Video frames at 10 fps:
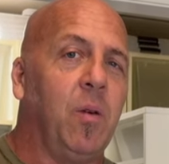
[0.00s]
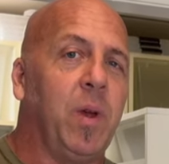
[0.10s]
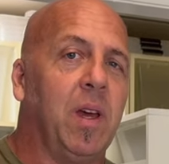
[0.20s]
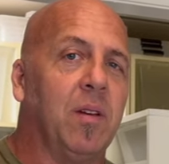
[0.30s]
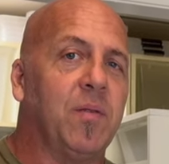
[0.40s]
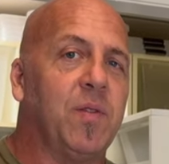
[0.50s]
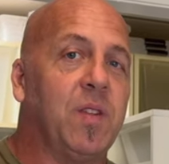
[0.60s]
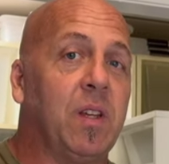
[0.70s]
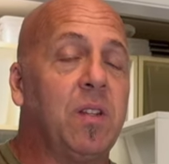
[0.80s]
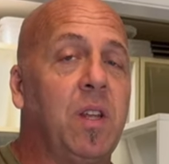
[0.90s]
We have
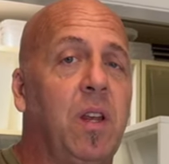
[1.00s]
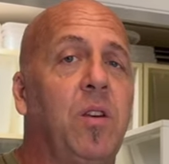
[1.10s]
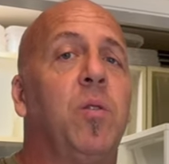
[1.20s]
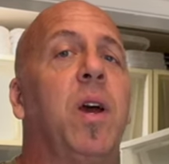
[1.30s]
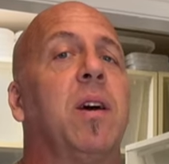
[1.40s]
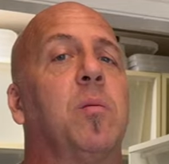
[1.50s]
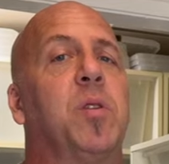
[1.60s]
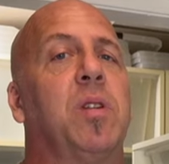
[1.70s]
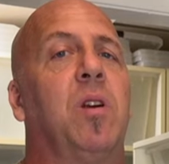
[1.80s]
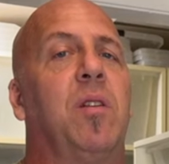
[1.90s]
sixteen new
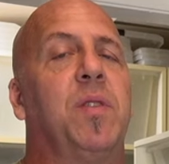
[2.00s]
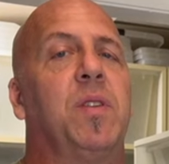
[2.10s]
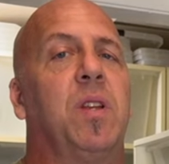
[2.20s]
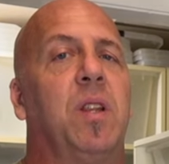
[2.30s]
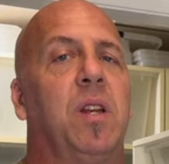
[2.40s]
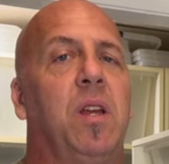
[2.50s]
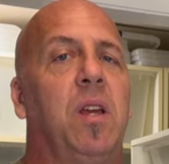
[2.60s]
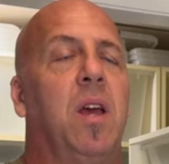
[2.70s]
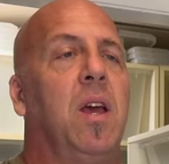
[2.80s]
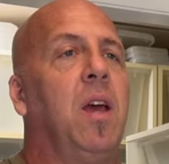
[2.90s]
animals in our facility,